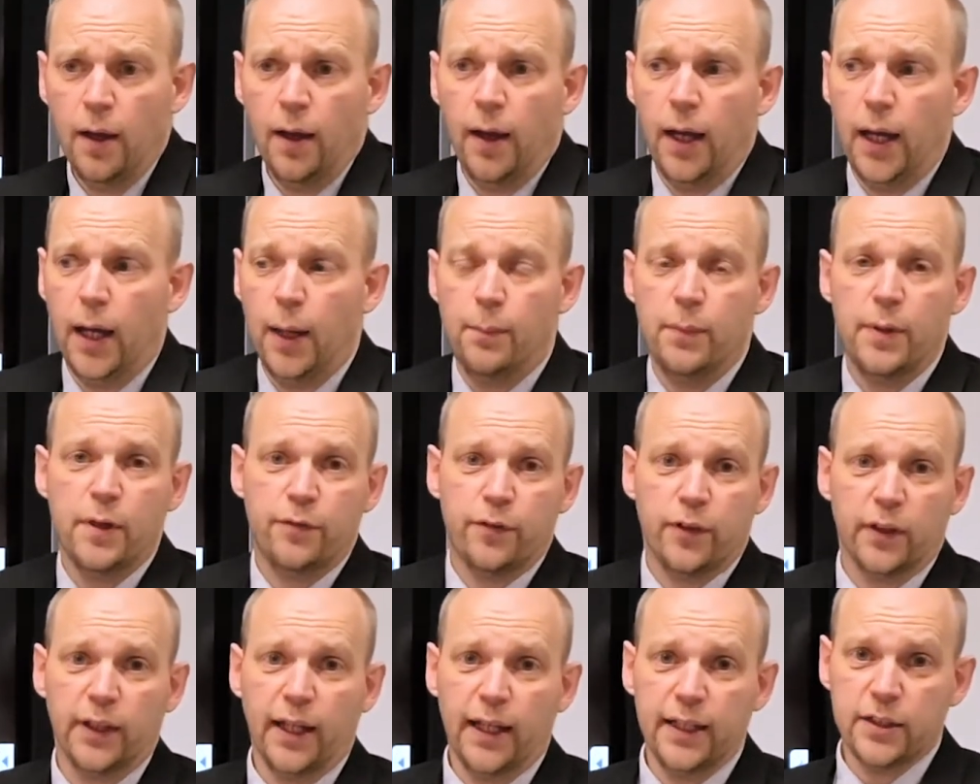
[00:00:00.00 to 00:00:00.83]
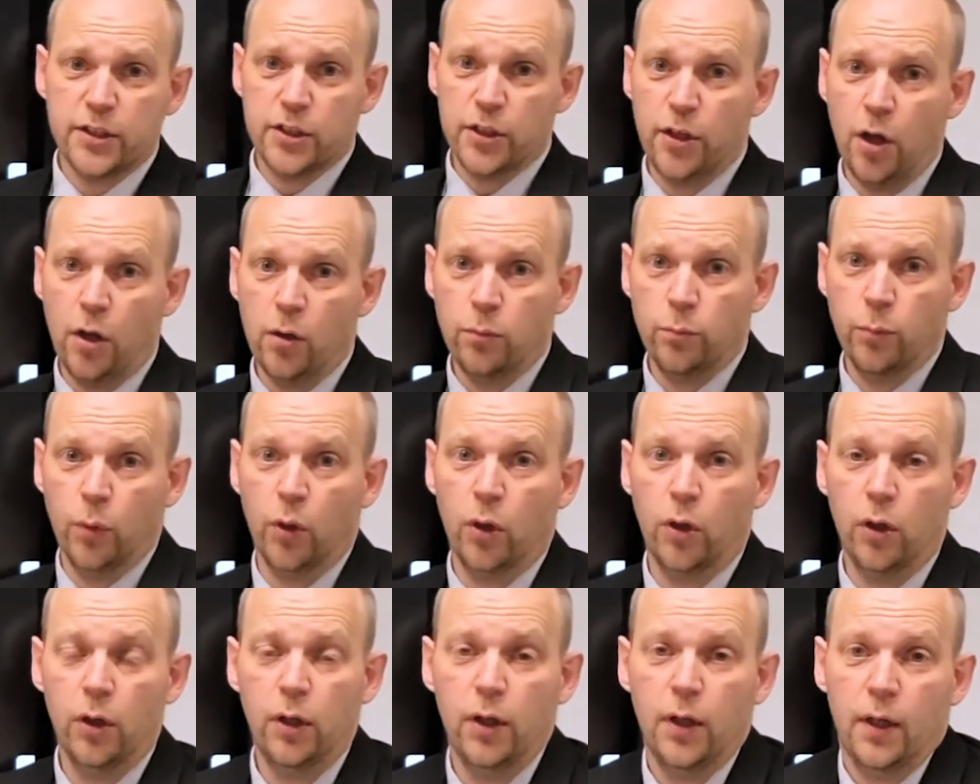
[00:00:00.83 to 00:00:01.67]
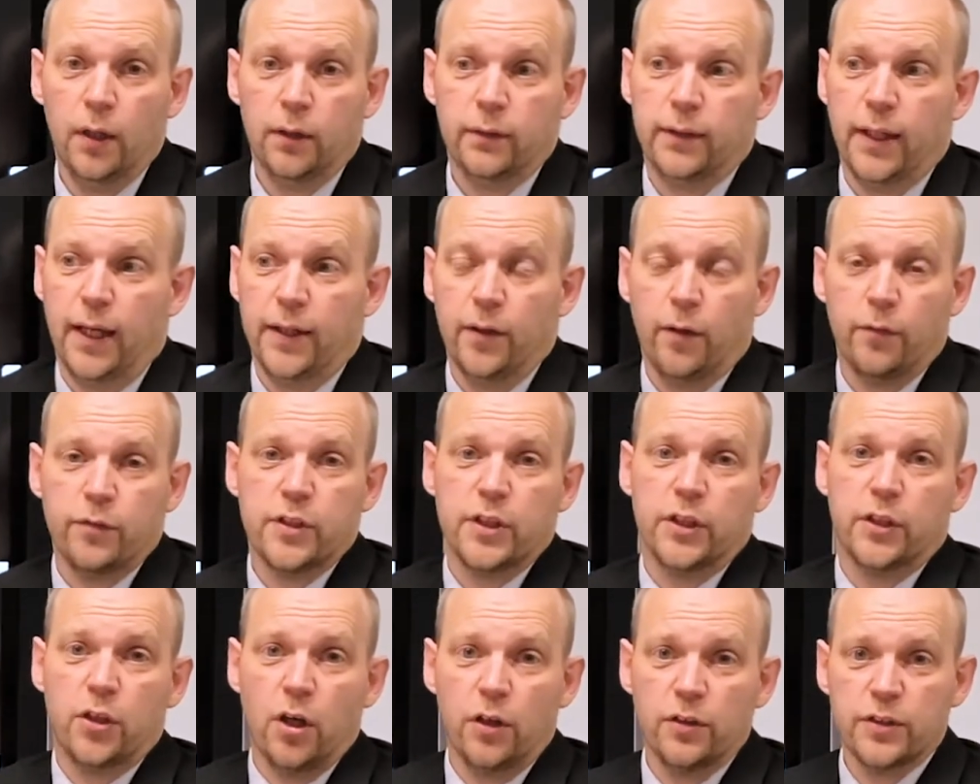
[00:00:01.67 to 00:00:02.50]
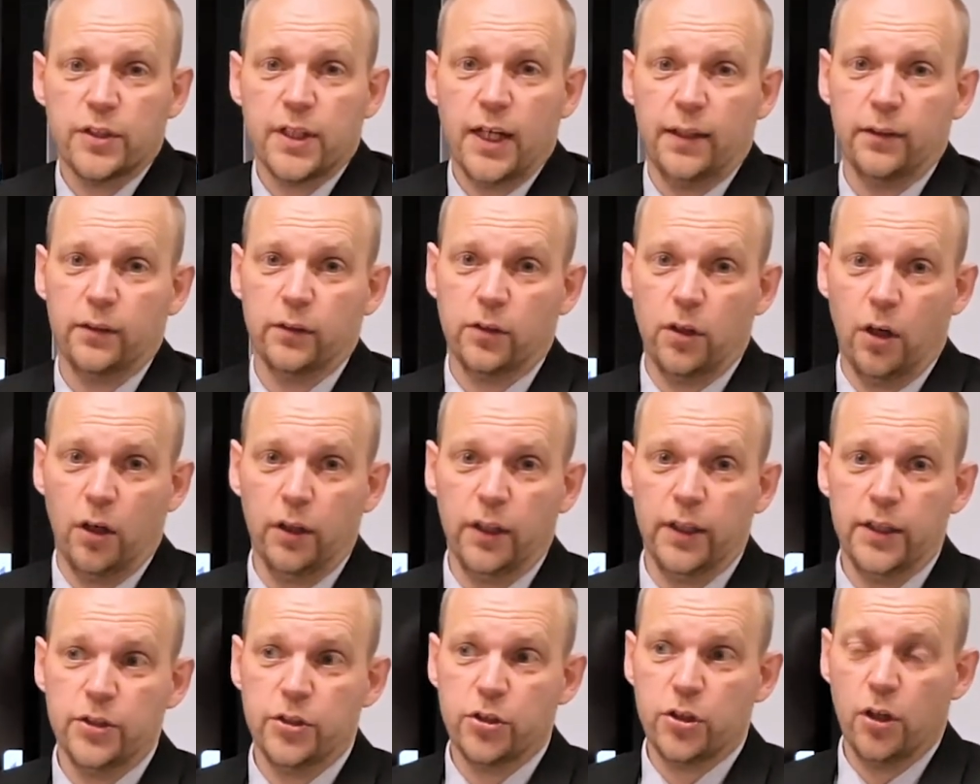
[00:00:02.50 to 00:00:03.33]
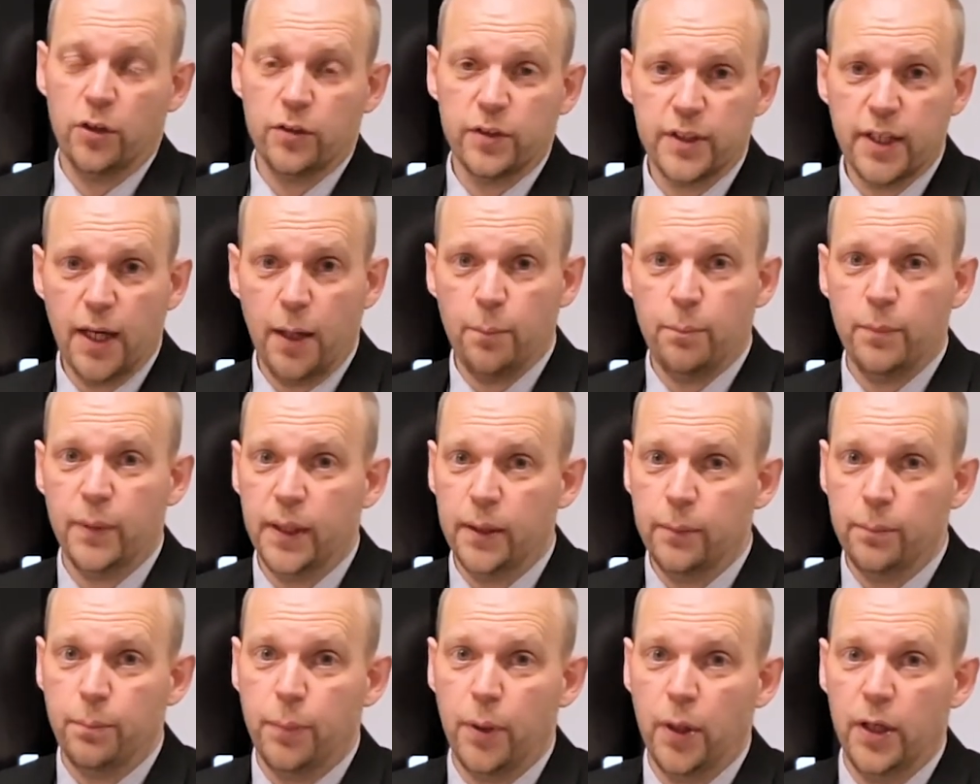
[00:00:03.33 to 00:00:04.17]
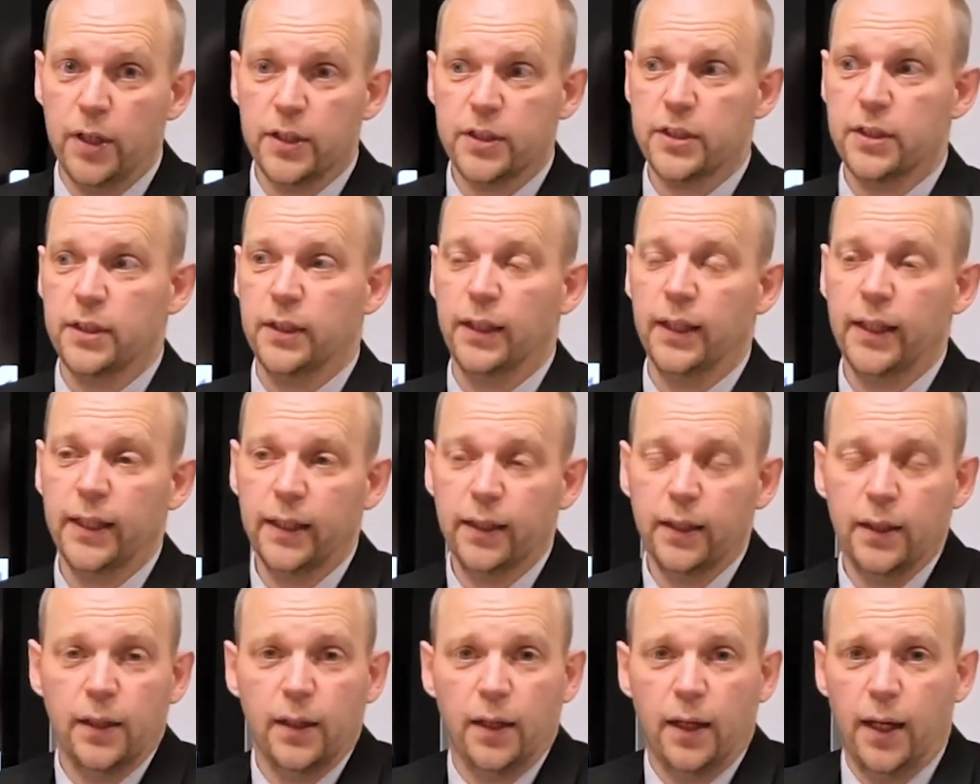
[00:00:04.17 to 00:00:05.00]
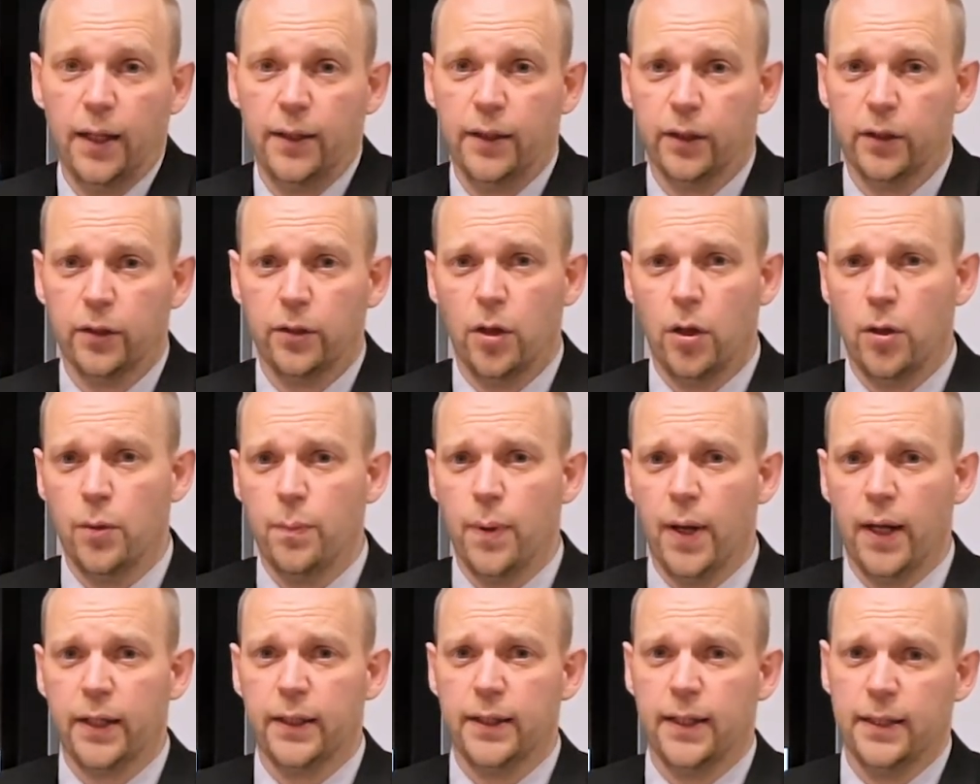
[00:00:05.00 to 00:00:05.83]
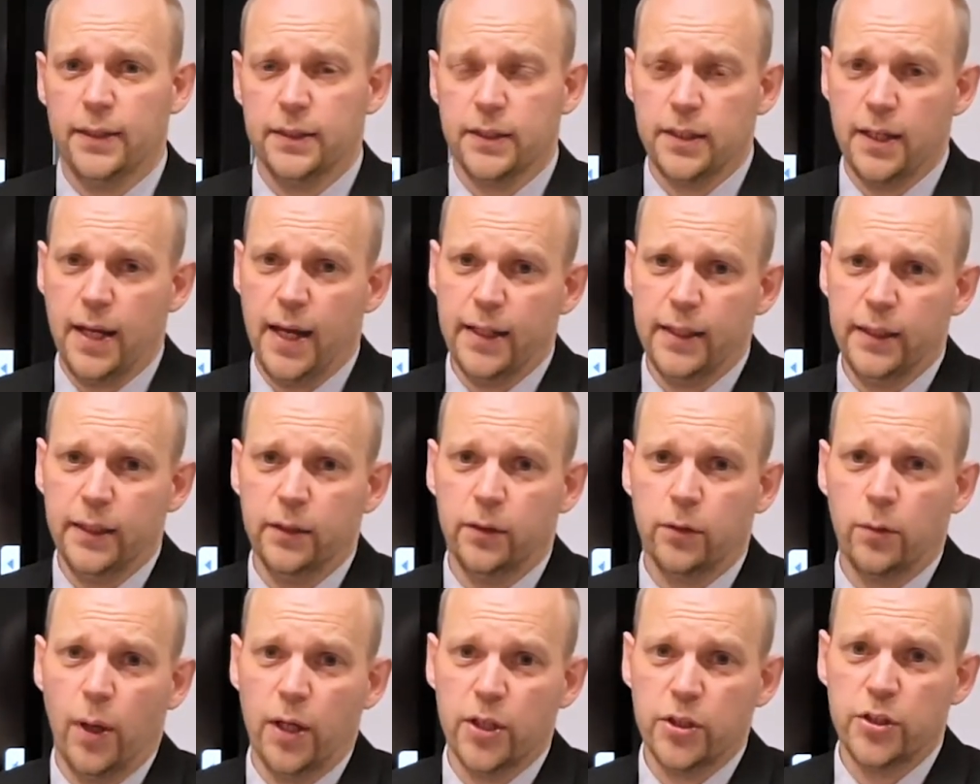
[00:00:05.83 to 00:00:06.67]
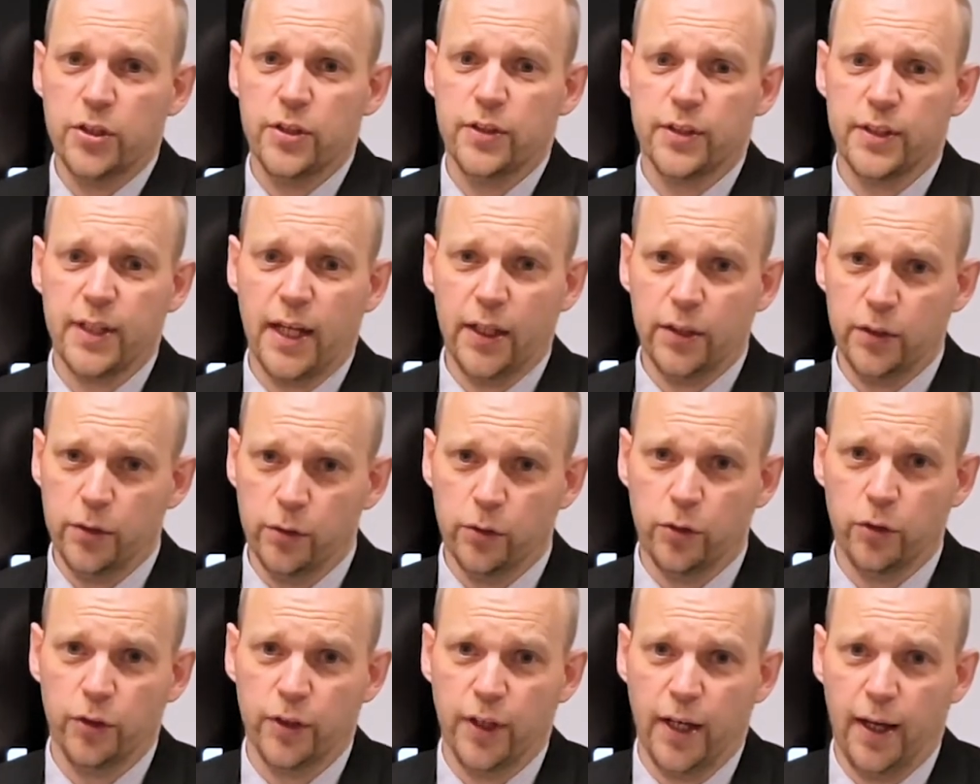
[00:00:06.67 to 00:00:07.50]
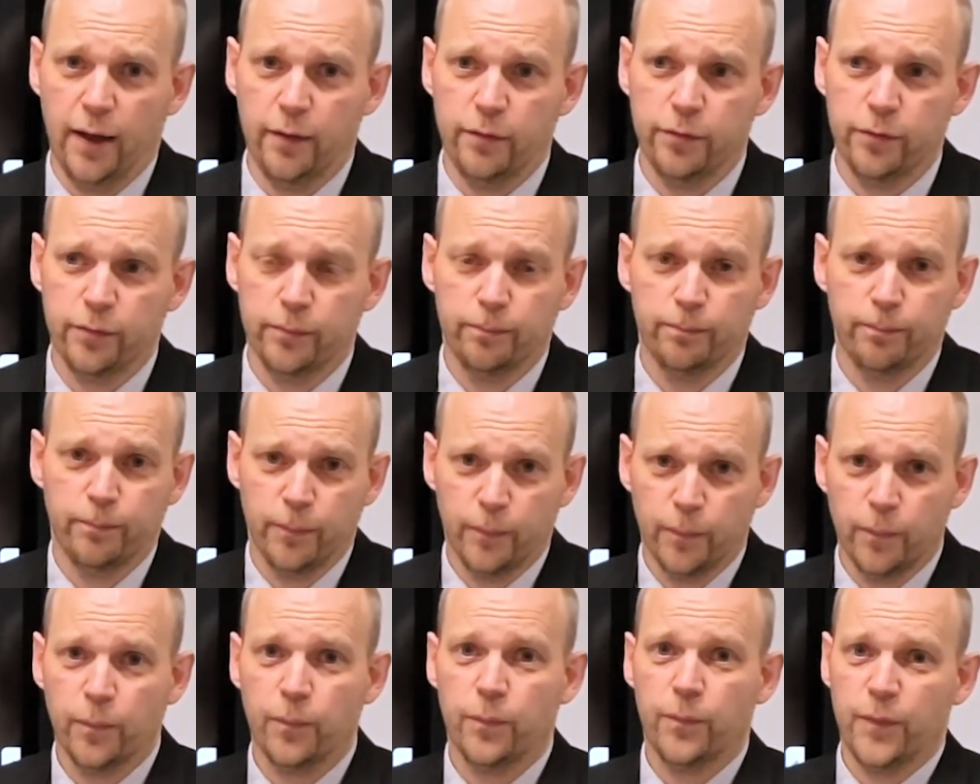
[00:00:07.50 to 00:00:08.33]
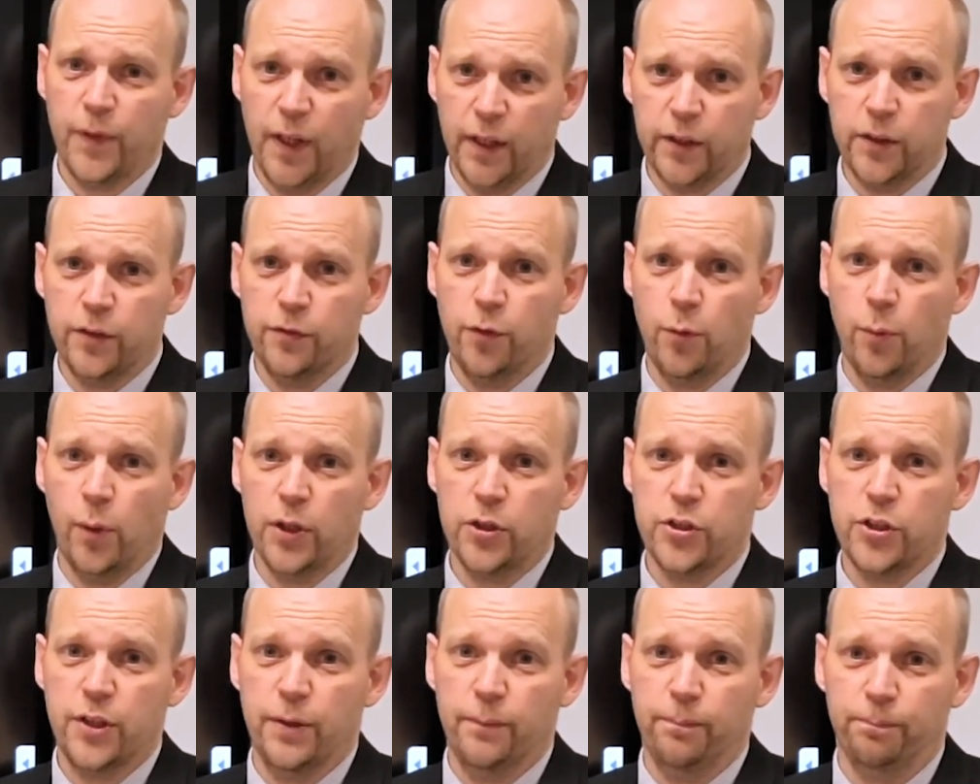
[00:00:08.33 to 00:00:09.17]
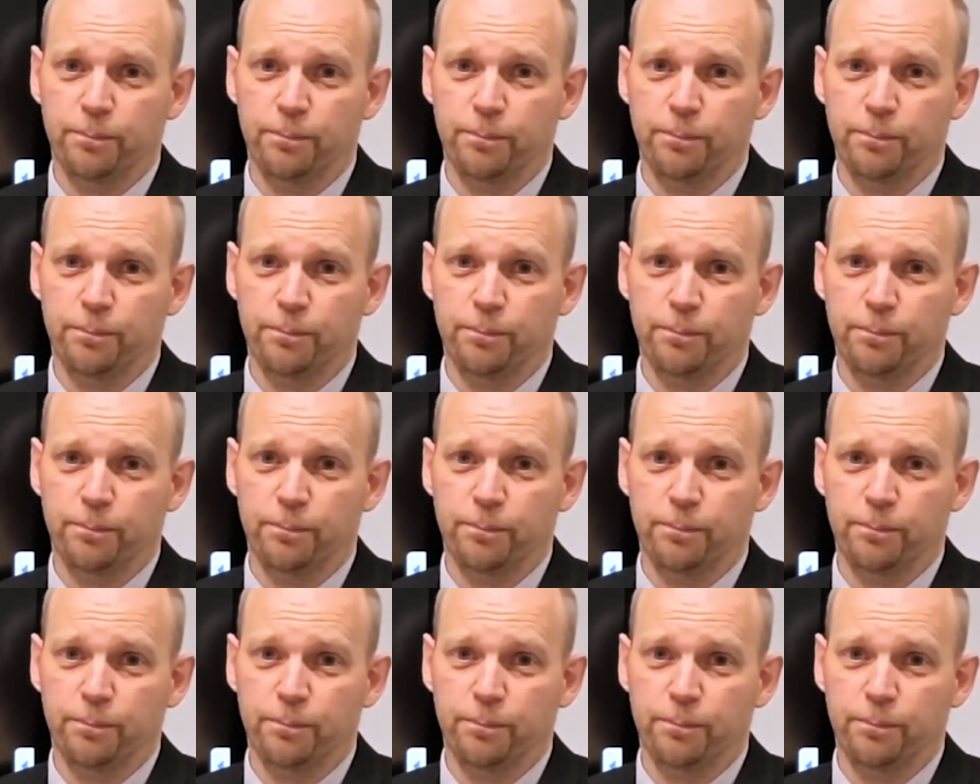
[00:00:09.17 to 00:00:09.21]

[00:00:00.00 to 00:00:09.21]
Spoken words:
If you'd like to know more, then obviously contact the college, contact me personally, and I hope I can answer any questions that you could have. Thank you for watching.